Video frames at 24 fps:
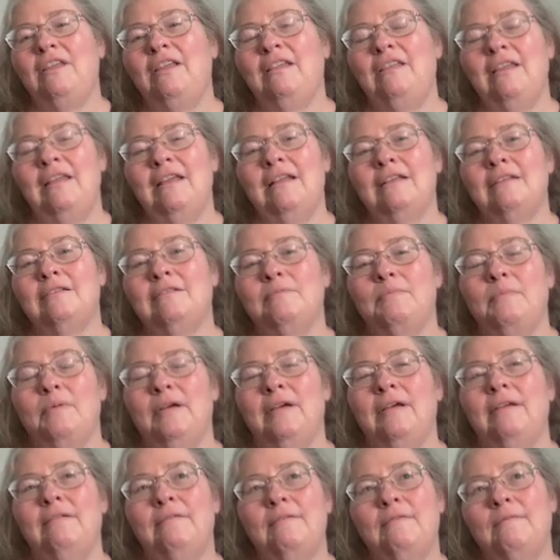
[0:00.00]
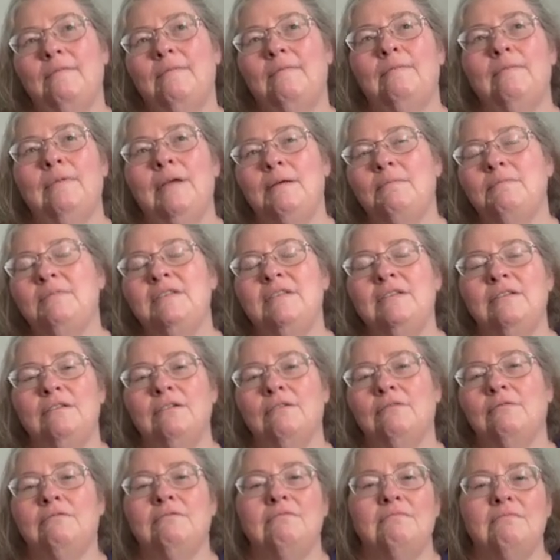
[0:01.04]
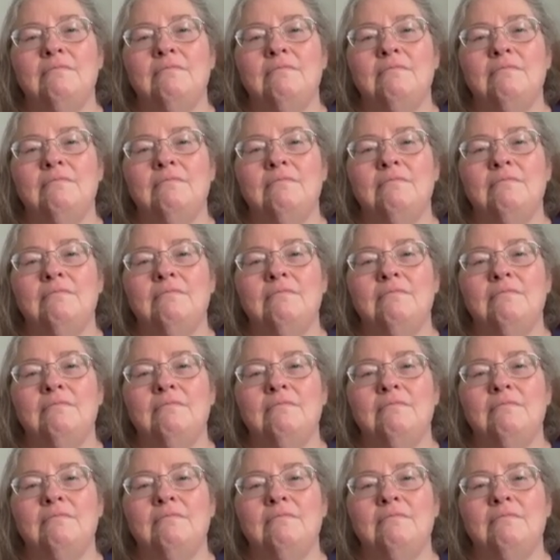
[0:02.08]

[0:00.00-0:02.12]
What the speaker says: things, but I'm still